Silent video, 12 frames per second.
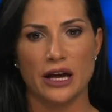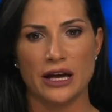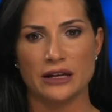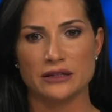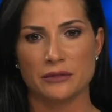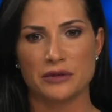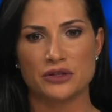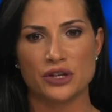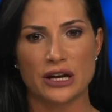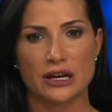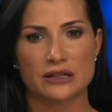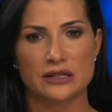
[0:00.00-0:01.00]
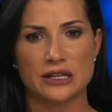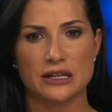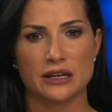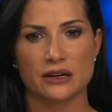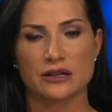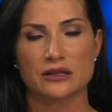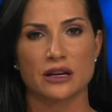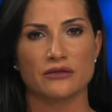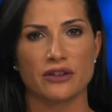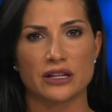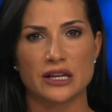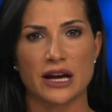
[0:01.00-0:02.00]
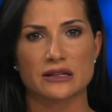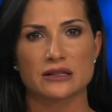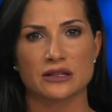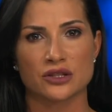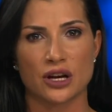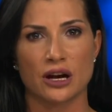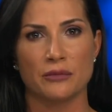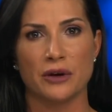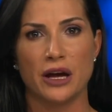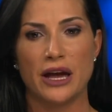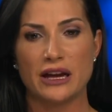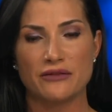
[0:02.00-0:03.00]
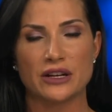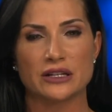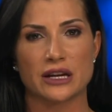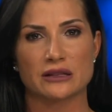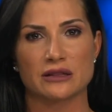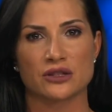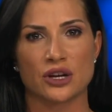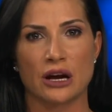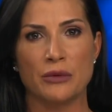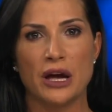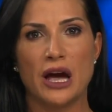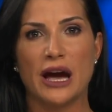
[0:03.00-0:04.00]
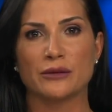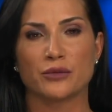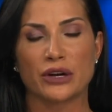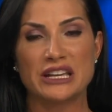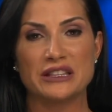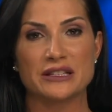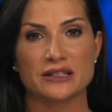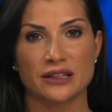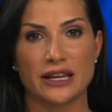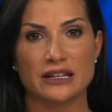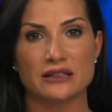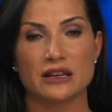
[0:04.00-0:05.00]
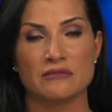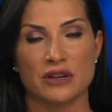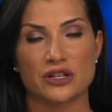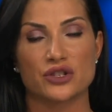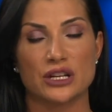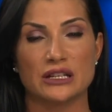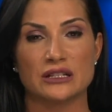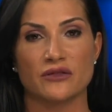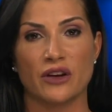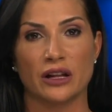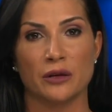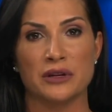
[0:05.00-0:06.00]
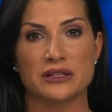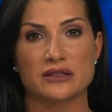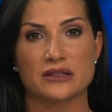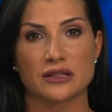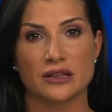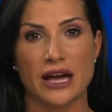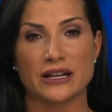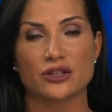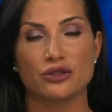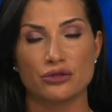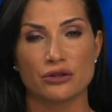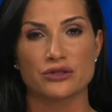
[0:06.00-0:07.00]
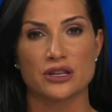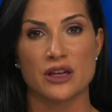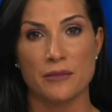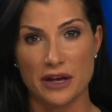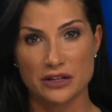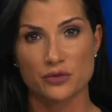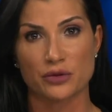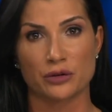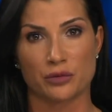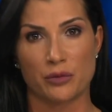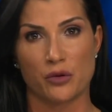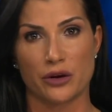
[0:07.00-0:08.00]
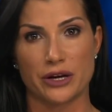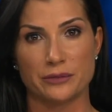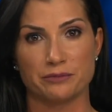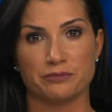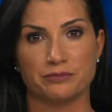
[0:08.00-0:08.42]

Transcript: and WJXT here has done a fantastic job at bringing these latest and much needed developments to light. Kudos to them. That's real reporting.